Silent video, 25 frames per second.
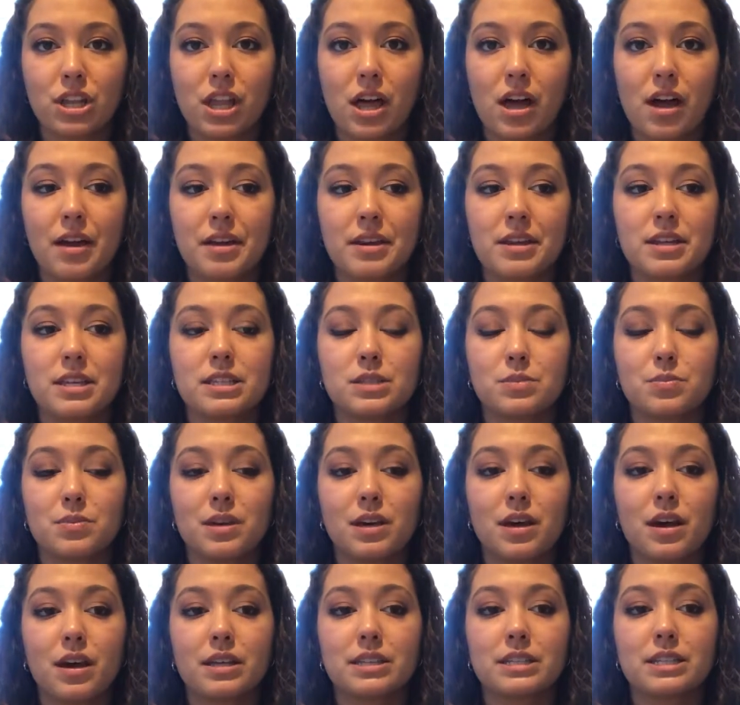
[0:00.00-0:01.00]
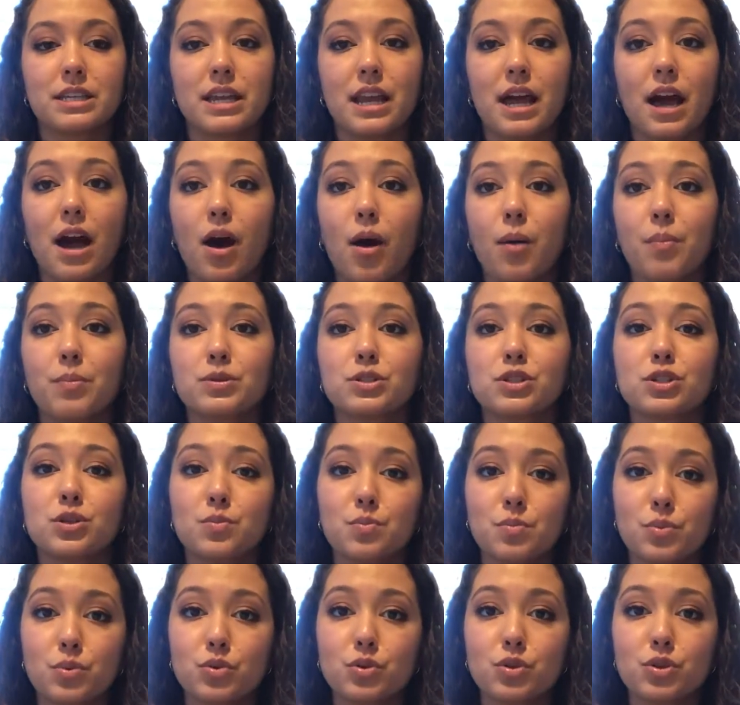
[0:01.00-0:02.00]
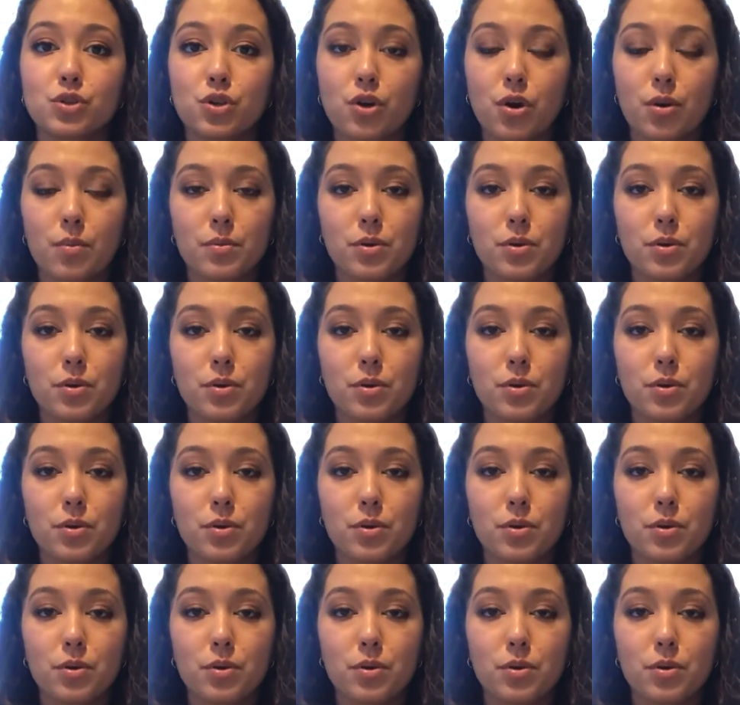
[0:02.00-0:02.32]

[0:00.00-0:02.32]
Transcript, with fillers: line is because it helps to boost your